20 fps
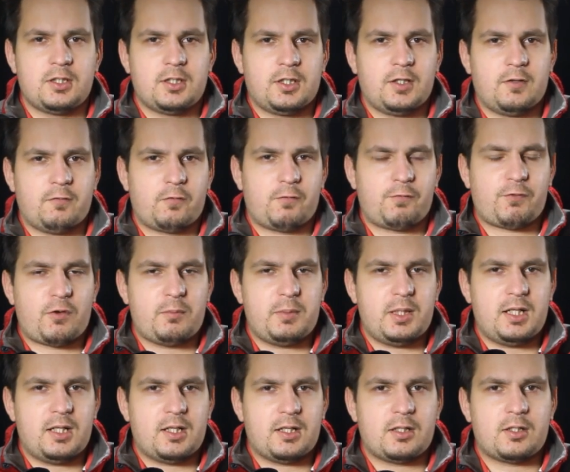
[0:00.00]
If you're
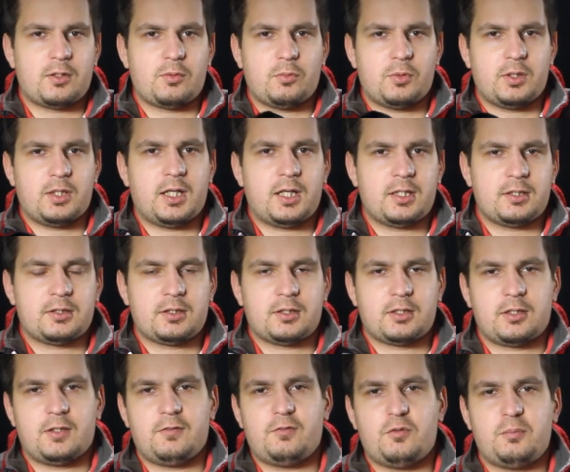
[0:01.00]
familiar with that,
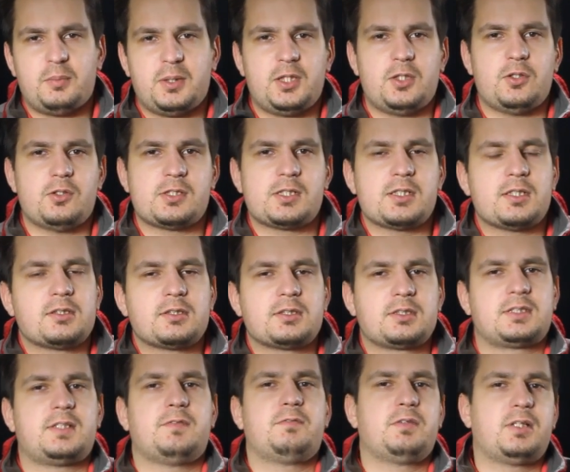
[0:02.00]
if you've been using
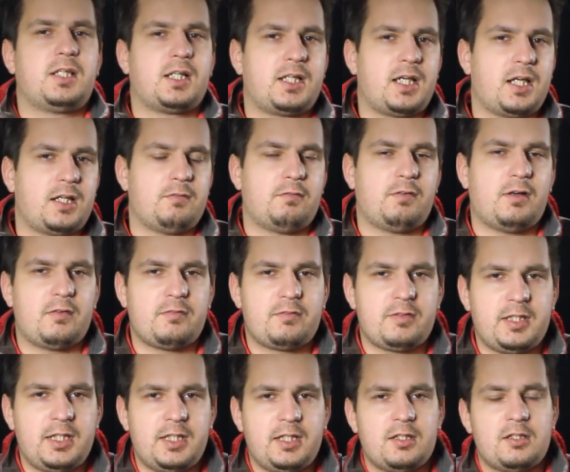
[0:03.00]
something like Canon
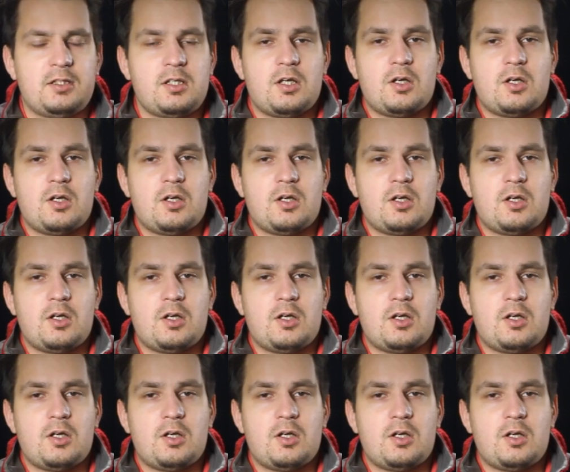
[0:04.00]
5D